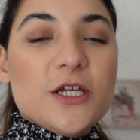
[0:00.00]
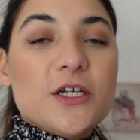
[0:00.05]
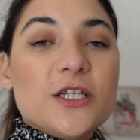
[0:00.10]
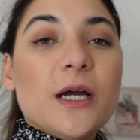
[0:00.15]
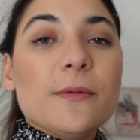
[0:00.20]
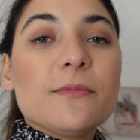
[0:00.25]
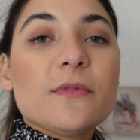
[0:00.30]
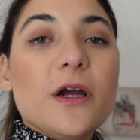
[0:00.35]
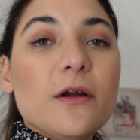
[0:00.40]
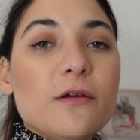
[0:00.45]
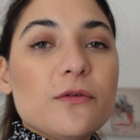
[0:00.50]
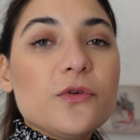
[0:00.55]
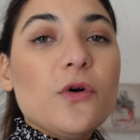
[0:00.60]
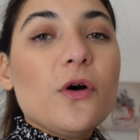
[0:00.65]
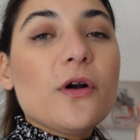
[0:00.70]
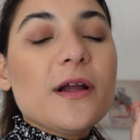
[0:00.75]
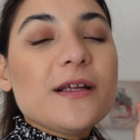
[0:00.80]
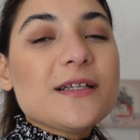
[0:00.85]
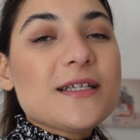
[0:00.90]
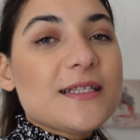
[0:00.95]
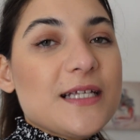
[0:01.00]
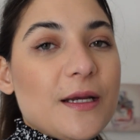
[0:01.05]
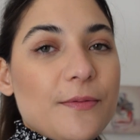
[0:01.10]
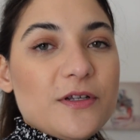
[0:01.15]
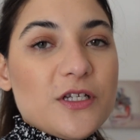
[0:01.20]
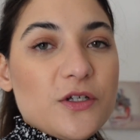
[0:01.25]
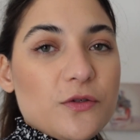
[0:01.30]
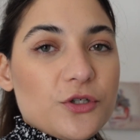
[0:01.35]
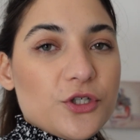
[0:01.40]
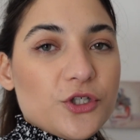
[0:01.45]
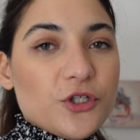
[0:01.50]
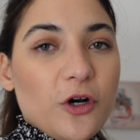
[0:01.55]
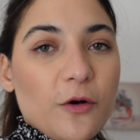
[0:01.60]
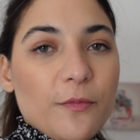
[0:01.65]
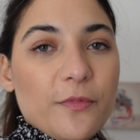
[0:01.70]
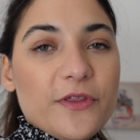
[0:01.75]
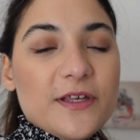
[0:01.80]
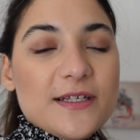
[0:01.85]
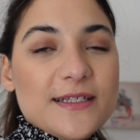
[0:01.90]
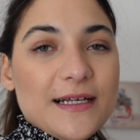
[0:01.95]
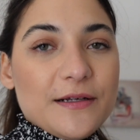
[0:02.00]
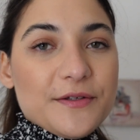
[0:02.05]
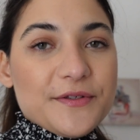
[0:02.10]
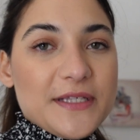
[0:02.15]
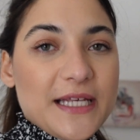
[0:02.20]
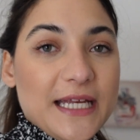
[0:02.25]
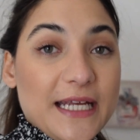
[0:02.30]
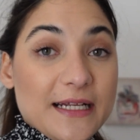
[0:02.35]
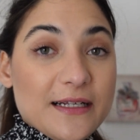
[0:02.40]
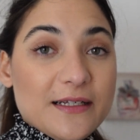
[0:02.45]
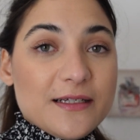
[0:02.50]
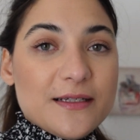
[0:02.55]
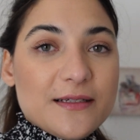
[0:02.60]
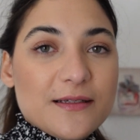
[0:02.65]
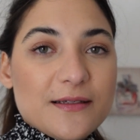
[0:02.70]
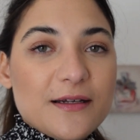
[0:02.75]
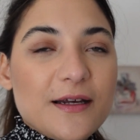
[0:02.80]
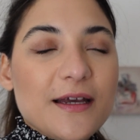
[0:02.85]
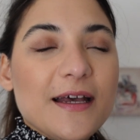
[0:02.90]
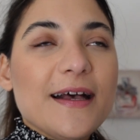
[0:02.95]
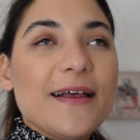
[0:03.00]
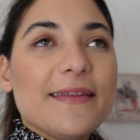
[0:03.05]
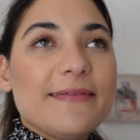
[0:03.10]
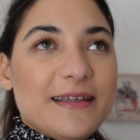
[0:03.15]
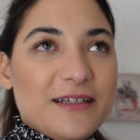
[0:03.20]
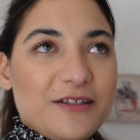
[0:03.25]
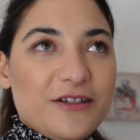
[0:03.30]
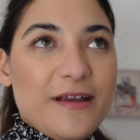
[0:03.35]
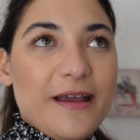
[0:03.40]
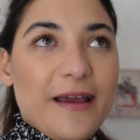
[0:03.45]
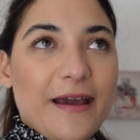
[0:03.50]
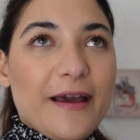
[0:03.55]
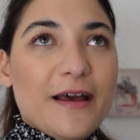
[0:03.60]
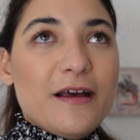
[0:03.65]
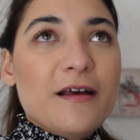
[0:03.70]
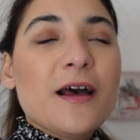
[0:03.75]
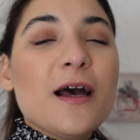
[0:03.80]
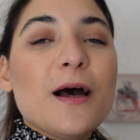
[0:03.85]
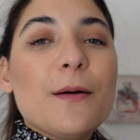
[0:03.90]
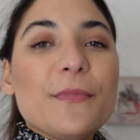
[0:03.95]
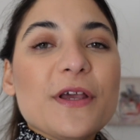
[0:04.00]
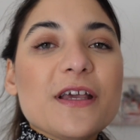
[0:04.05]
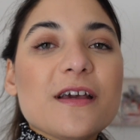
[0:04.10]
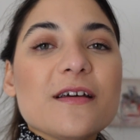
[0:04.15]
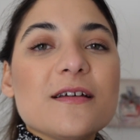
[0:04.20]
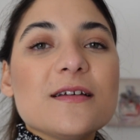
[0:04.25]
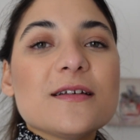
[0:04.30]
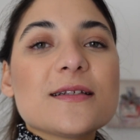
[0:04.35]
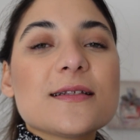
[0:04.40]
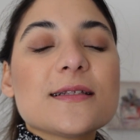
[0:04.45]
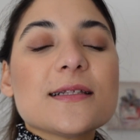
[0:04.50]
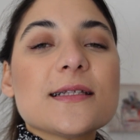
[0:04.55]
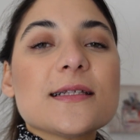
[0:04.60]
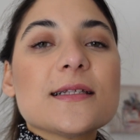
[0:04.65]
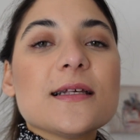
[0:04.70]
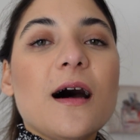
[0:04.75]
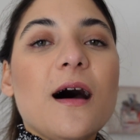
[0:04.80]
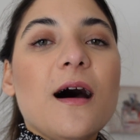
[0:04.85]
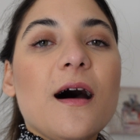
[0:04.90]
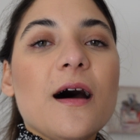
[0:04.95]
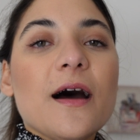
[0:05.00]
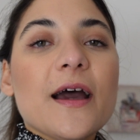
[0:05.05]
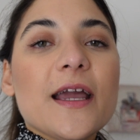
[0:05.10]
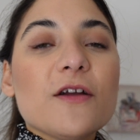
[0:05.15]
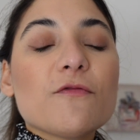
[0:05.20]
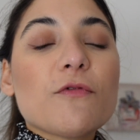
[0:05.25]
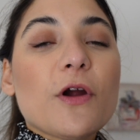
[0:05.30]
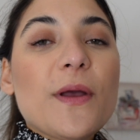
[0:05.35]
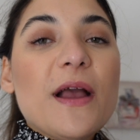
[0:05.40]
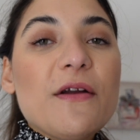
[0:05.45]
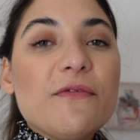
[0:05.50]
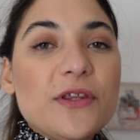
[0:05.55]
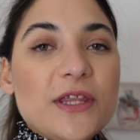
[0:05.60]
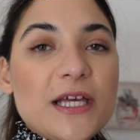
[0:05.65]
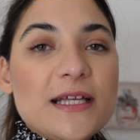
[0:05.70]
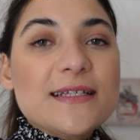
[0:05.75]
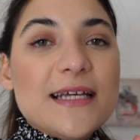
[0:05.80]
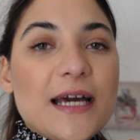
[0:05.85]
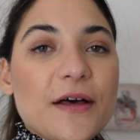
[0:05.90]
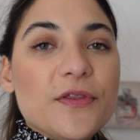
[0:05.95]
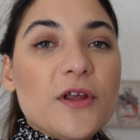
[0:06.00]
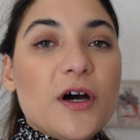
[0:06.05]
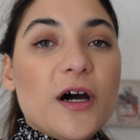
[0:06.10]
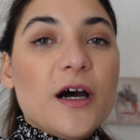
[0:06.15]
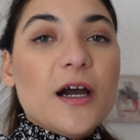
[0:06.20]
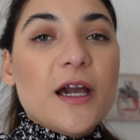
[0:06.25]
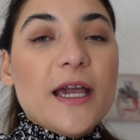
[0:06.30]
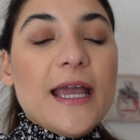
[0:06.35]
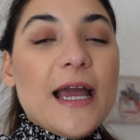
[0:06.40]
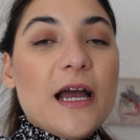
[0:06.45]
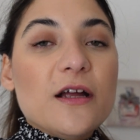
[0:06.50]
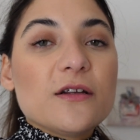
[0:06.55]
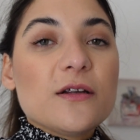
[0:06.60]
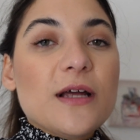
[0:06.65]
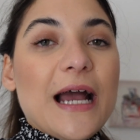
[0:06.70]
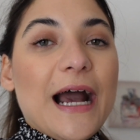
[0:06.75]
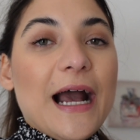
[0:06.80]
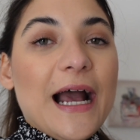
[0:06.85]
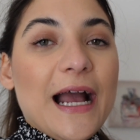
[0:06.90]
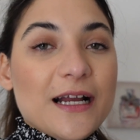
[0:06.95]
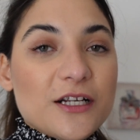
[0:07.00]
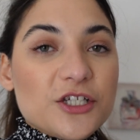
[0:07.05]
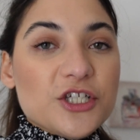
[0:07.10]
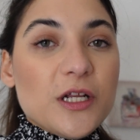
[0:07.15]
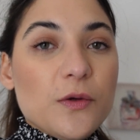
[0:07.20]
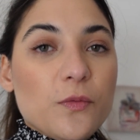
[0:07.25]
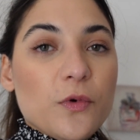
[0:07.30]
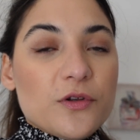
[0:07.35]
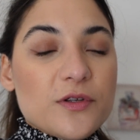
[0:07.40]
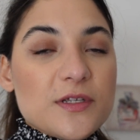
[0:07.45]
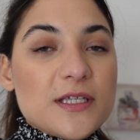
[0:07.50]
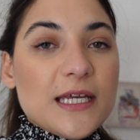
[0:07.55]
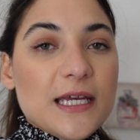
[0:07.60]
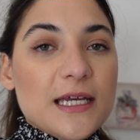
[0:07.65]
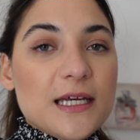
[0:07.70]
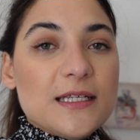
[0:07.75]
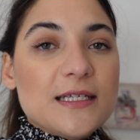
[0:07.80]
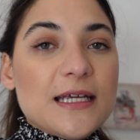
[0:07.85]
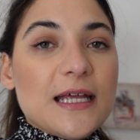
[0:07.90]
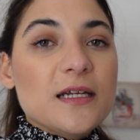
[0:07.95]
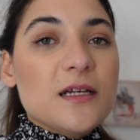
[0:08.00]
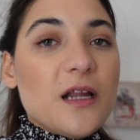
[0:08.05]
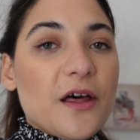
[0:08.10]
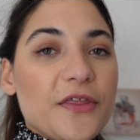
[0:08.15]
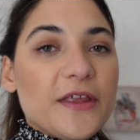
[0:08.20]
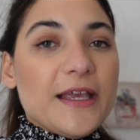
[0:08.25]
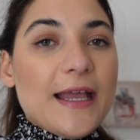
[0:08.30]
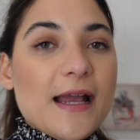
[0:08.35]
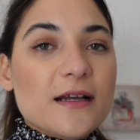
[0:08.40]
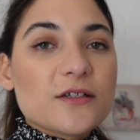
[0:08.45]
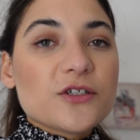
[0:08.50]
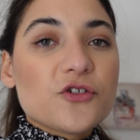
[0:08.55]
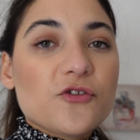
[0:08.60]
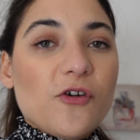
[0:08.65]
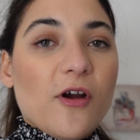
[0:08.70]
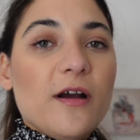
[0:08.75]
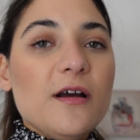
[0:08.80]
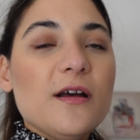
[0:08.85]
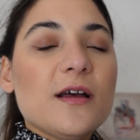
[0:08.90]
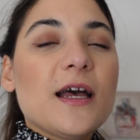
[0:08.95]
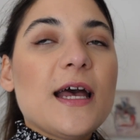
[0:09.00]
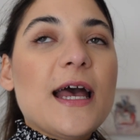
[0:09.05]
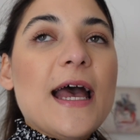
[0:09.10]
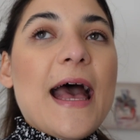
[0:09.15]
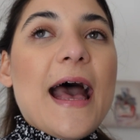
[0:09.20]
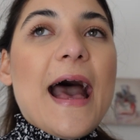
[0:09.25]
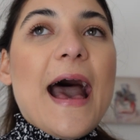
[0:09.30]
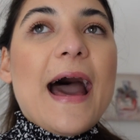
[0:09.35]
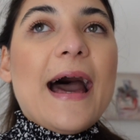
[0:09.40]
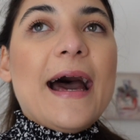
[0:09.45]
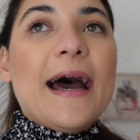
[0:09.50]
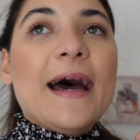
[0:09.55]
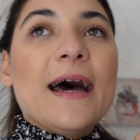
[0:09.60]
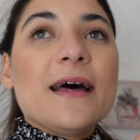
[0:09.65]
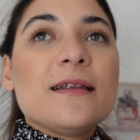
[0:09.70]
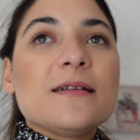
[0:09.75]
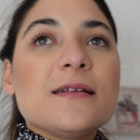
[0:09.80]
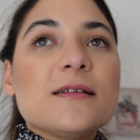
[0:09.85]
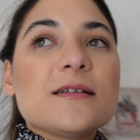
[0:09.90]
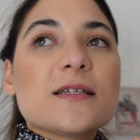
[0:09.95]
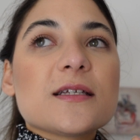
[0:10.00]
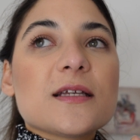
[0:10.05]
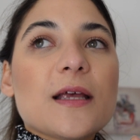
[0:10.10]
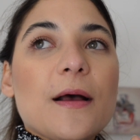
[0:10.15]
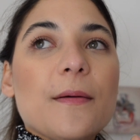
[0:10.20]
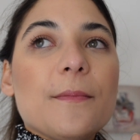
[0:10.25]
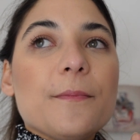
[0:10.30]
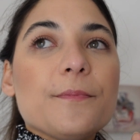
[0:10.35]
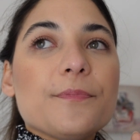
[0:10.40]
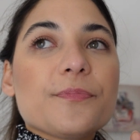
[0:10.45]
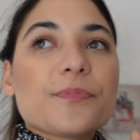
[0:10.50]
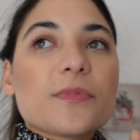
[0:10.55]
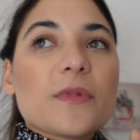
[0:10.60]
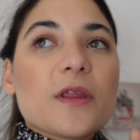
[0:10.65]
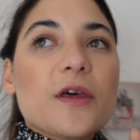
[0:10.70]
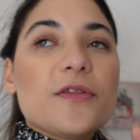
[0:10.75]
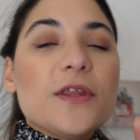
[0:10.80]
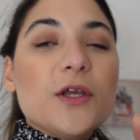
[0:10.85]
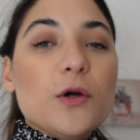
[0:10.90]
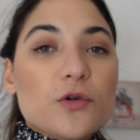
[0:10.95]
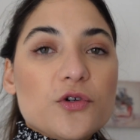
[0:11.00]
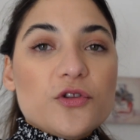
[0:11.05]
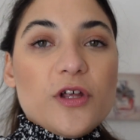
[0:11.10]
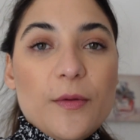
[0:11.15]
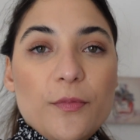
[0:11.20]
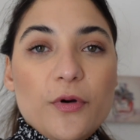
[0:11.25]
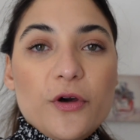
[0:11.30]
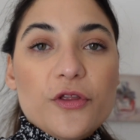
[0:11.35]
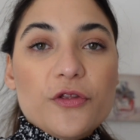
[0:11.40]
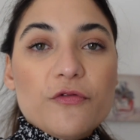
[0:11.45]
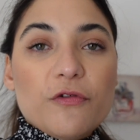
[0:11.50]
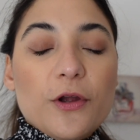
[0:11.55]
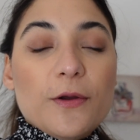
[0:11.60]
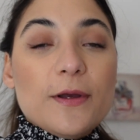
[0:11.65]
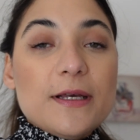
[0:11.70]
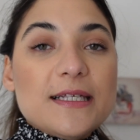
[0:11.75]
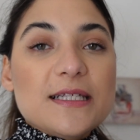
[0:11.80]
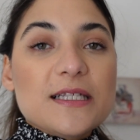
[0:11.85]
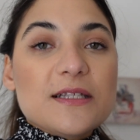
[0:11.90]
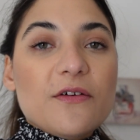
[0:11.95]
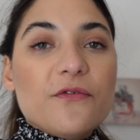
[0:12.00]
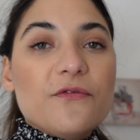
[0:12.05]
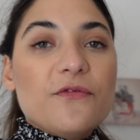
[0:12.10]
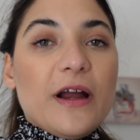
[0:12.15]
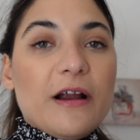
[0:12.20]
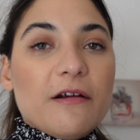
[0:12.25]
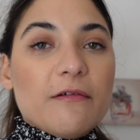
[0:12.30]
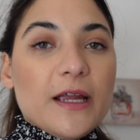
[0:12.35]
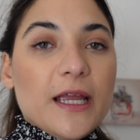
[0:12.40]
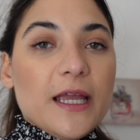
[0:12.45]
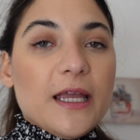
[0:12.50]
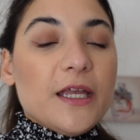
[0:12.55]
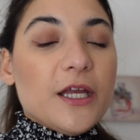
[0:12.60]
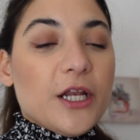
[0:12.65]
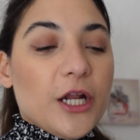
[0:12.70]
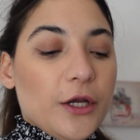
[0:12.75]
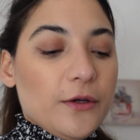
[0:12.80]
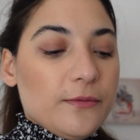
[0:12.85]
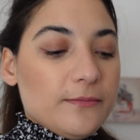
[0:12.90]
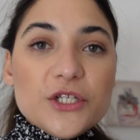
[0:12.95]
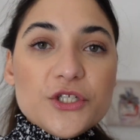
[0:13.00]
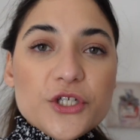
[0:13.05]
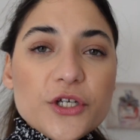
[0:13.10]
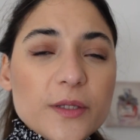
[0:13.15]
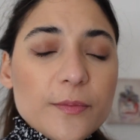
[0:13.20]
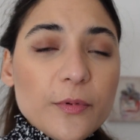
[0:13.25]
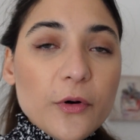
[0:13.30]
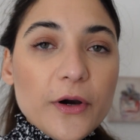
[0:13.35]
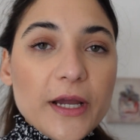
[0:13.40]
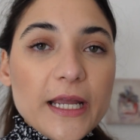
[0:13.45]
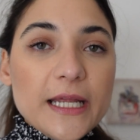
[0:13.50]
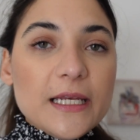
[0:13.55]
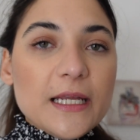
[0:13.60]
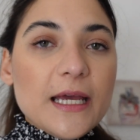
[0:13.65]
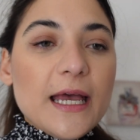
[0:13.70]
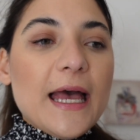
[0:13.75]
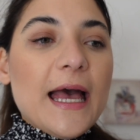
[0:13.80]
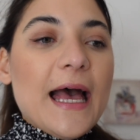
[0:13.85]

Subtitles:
I'm not going to step into a shop that sells seeds this year because I wrote everything down that I actually wanted and nothing extra, and the order that I put through is very, to the point.